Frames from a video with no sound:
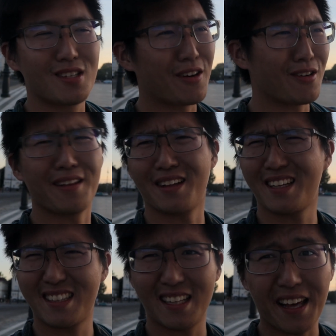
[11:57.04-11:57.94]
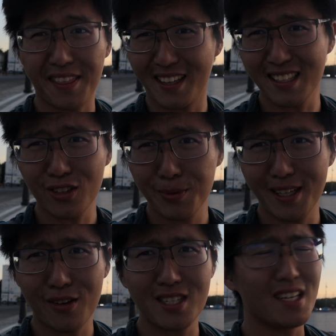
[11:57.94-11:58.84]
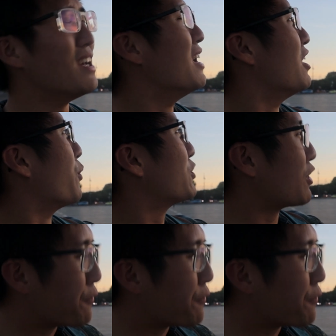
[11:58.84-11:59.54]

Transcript: I think that's how you pronounce it, which are the